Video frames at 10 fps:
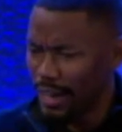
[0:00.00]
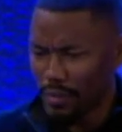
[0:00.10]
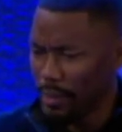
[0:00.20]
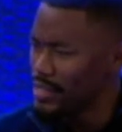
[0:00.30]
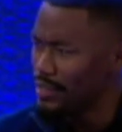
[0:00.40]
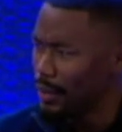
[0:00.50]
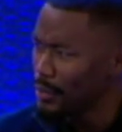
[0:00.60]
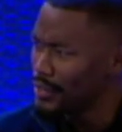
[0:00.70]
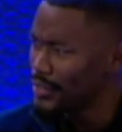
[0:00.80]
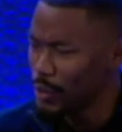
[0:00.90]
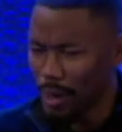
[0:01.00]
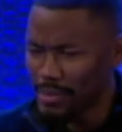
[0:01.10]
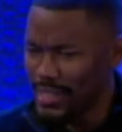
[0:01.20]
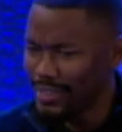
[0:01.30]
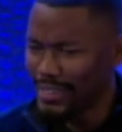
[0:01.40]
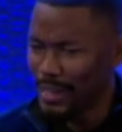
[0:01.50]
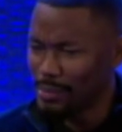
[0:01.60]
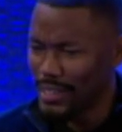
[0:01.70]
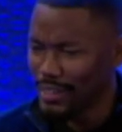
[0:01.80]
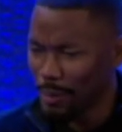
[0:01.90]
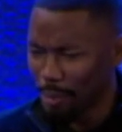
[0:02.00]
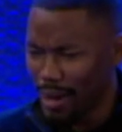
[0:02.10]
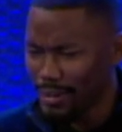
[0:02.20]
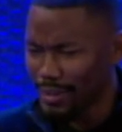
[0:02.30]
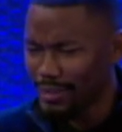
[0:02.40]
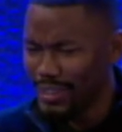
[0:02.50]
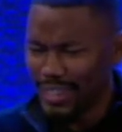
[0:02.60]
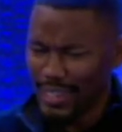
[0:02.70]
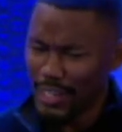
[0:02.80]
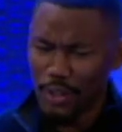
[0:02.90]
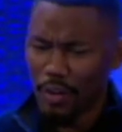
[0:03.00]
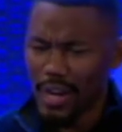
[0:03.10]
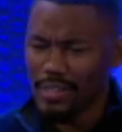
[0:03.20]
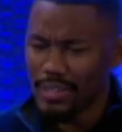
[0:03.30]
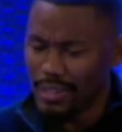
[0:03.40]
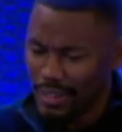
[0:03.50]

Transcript: I have the best numbers. You know, I'm selling a product. Like, you're crazy.